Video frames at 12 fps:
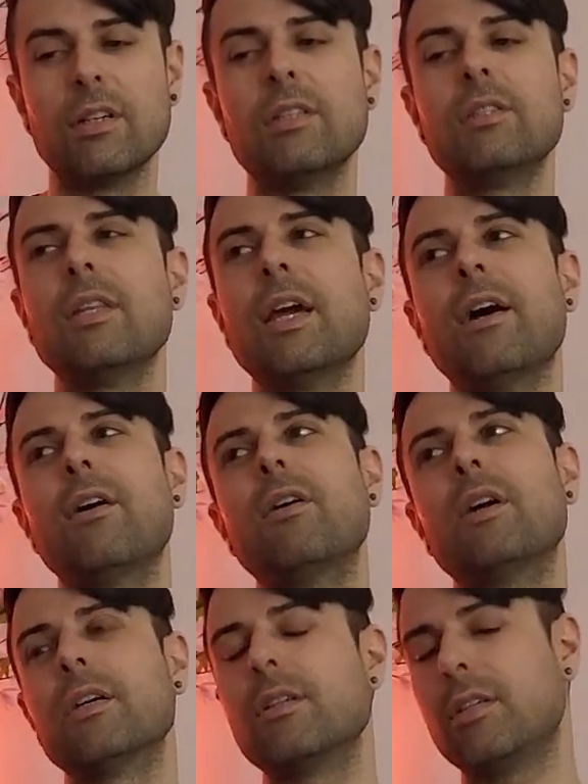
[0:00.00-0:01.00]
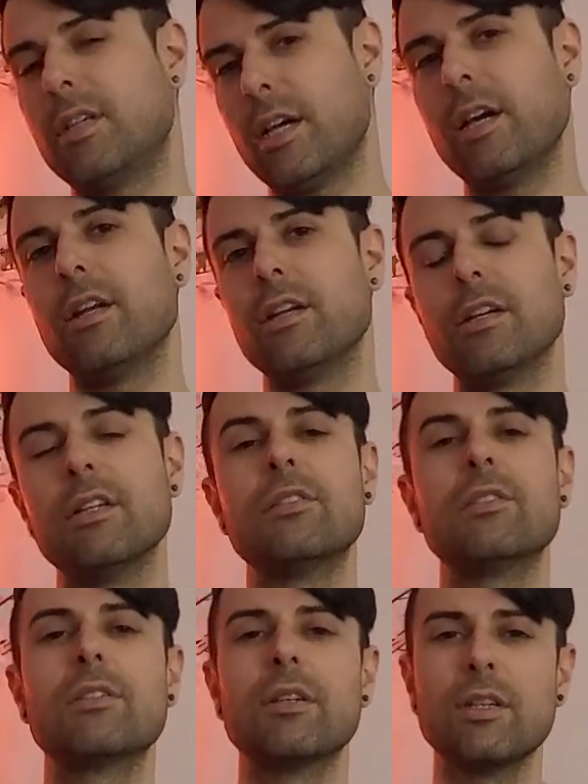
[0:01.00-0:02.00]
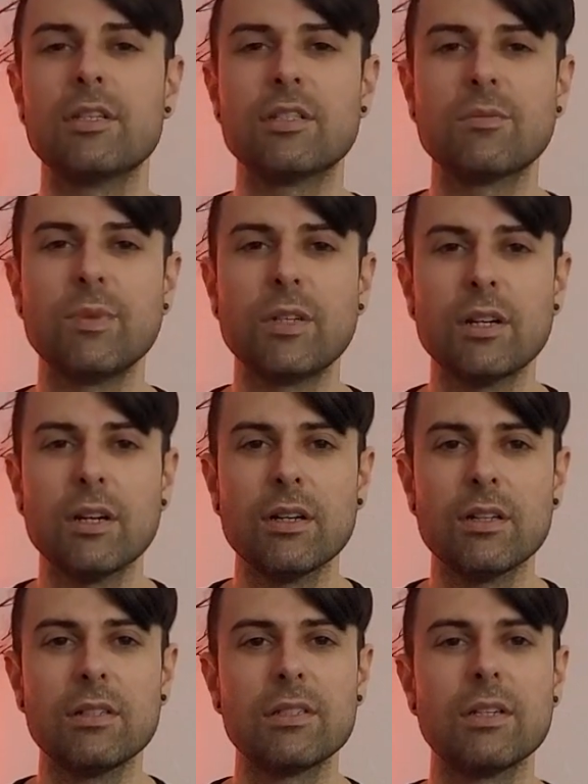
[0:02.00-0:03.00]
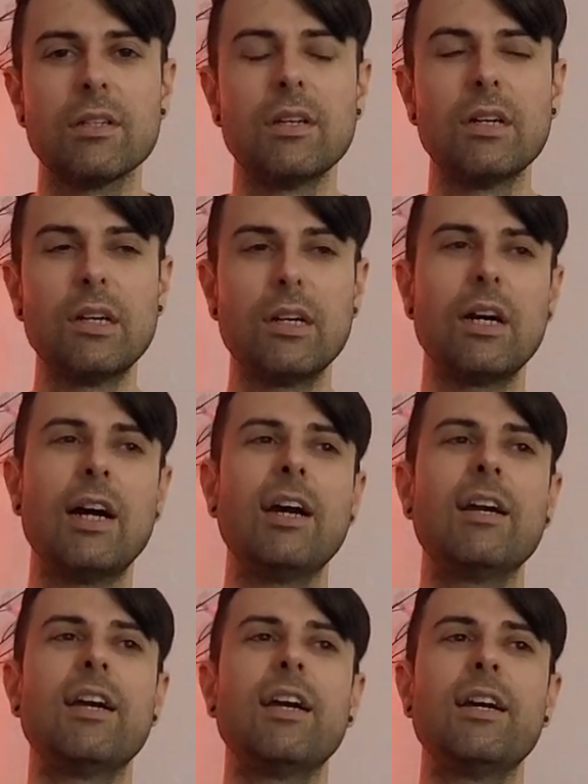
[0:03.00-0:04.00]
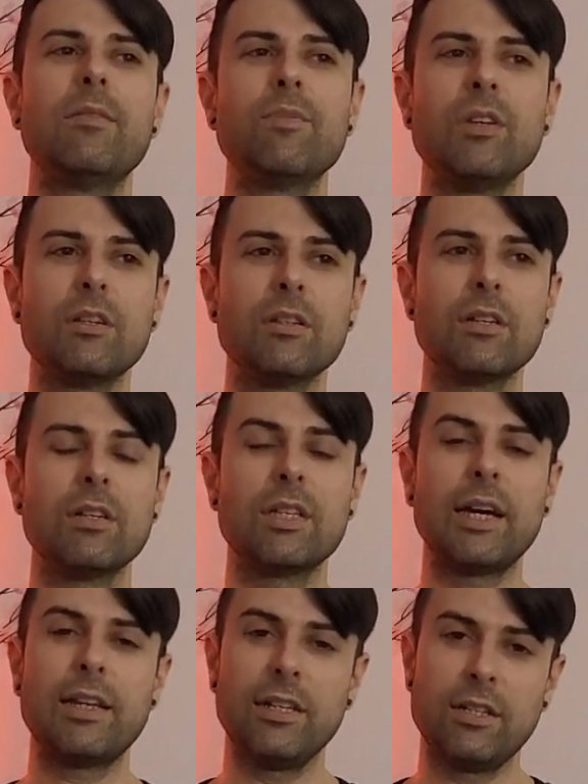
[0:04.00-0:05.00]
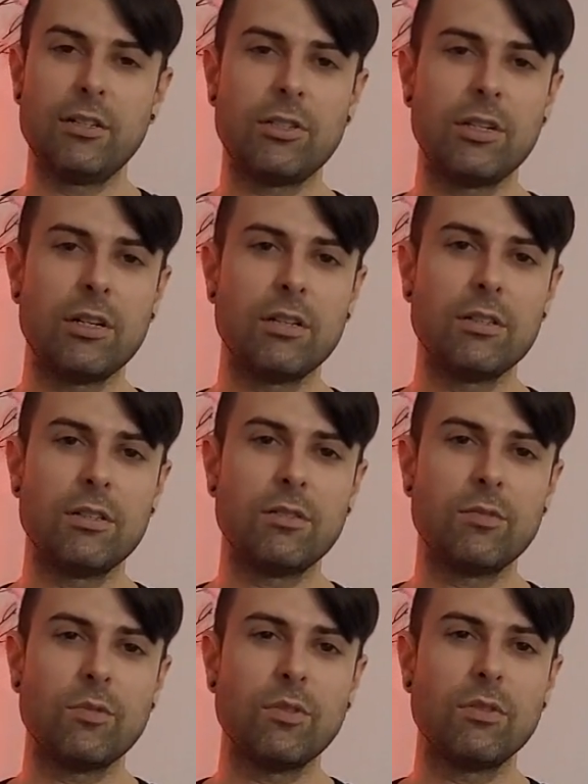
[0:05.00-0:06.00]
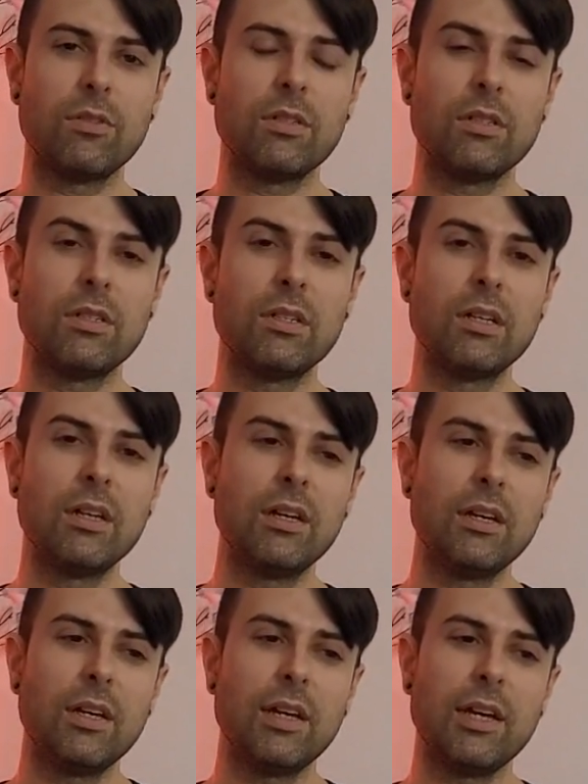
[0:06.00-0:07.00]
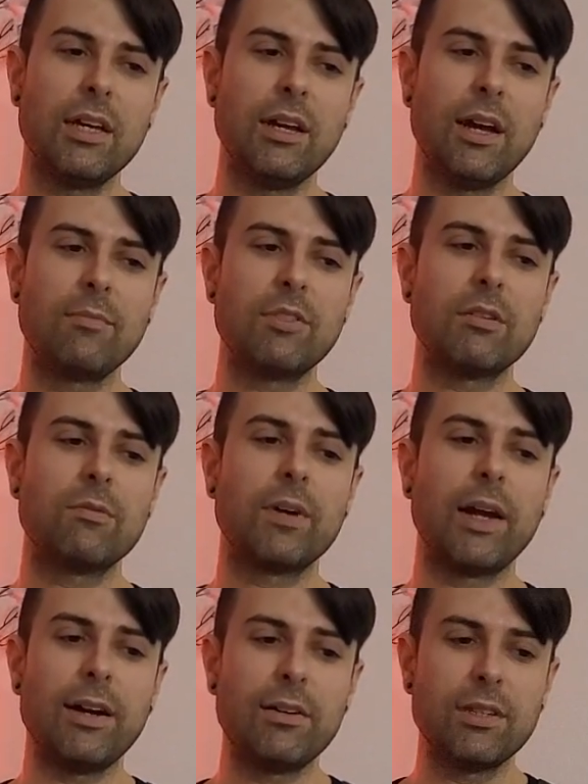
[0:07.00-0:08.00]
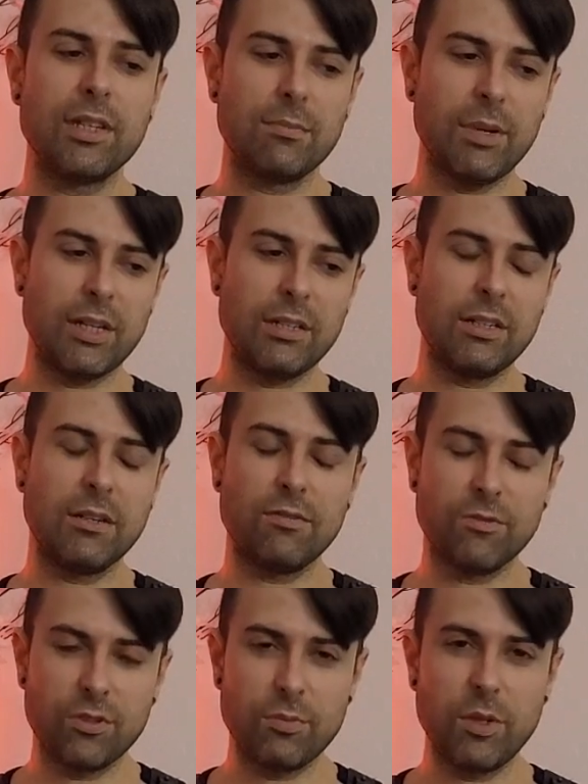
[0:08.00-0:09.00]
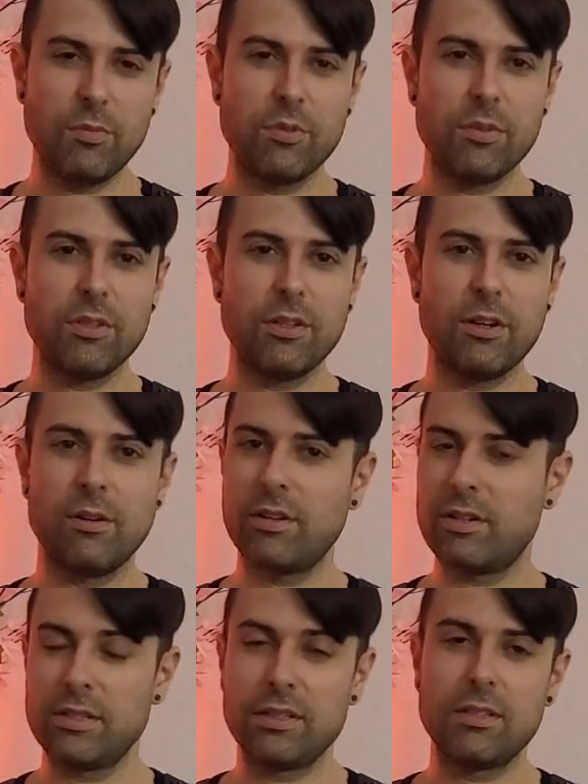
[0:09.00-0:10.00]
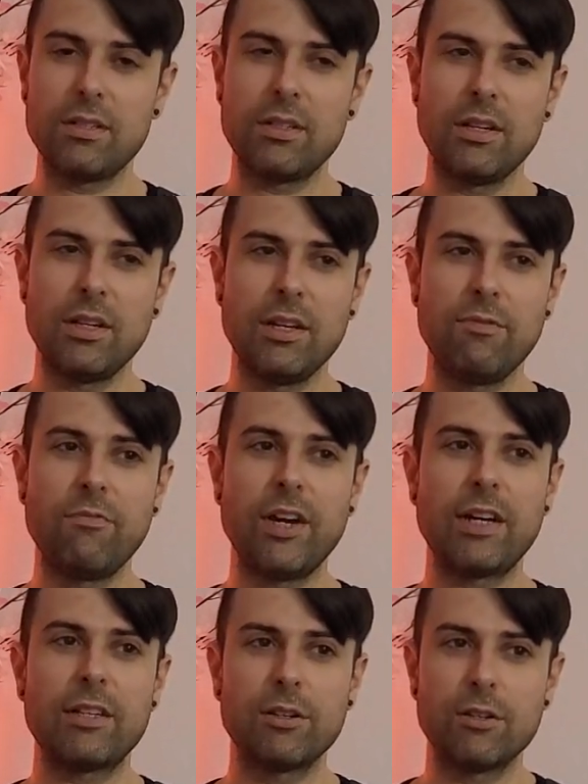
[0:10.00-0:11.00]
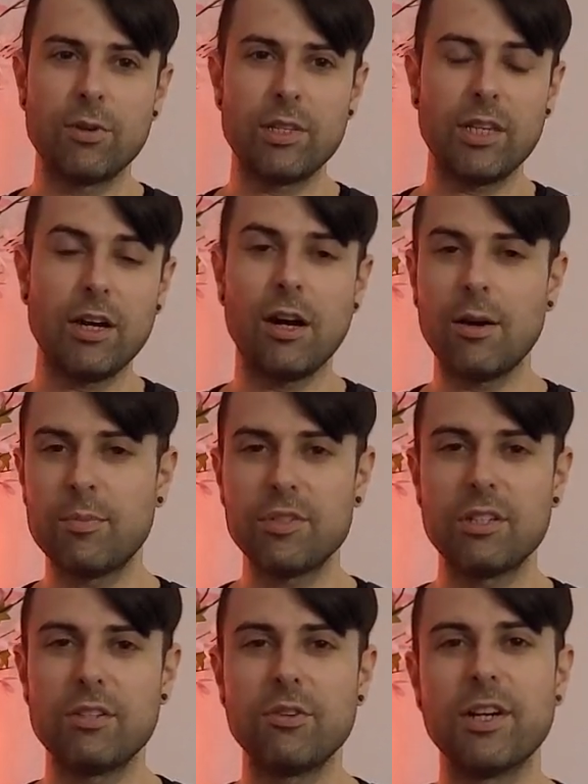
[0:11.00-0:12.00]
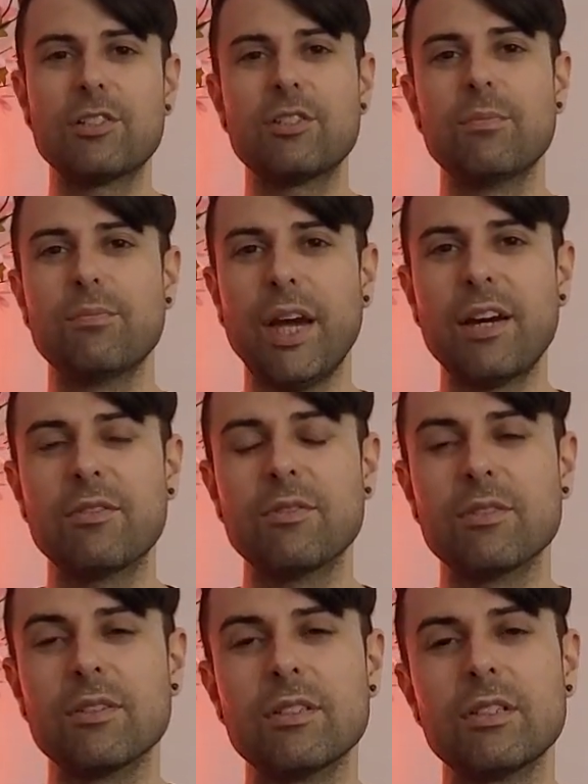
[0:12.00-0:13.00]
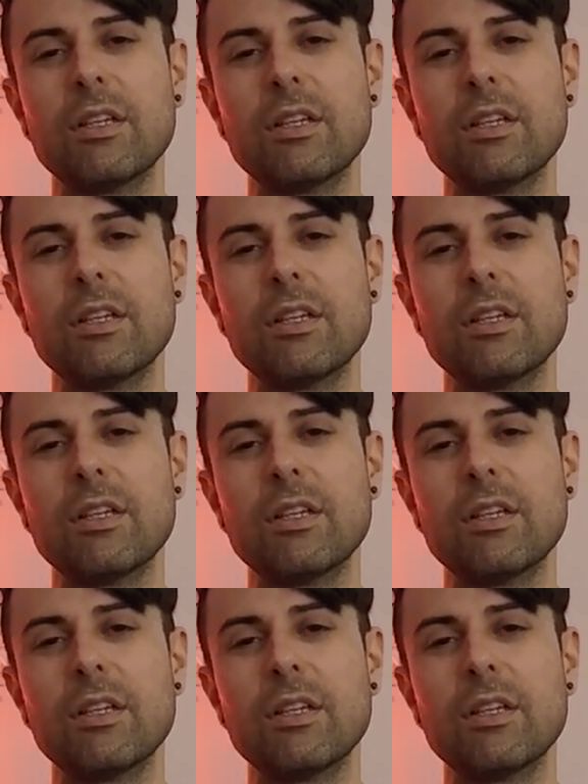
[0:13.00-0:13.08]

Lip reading: And now I get it. It's because I am healing that inner child that's wounded and I'm surrounding myself with people that aren't. And in fact, they're going the opposite direction backwards.